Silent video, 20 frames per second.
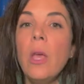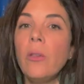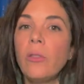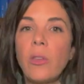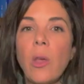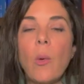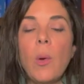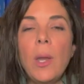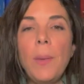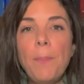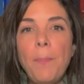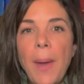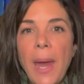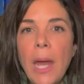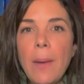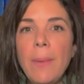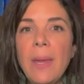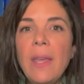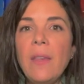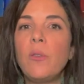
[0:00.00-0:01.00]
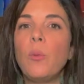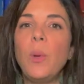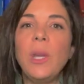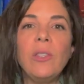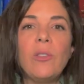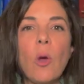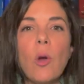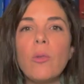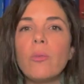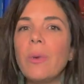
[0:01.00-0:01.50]
So in babies, we
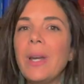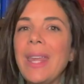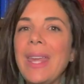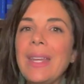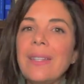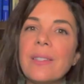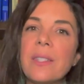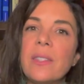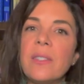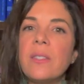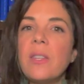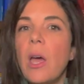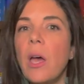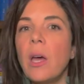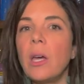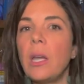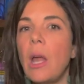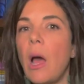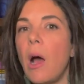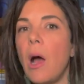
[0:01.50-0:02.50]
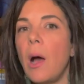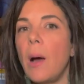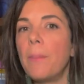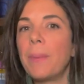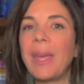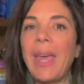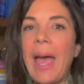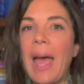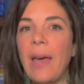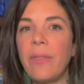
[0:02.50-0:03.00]
don't really insert
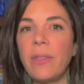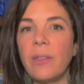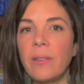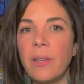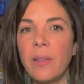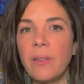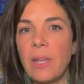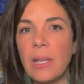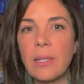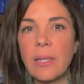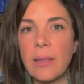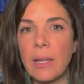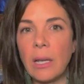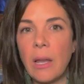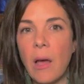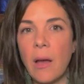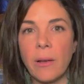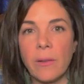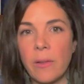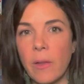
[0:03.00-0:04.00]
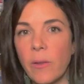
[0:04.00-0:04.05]
up catheters into the lungs,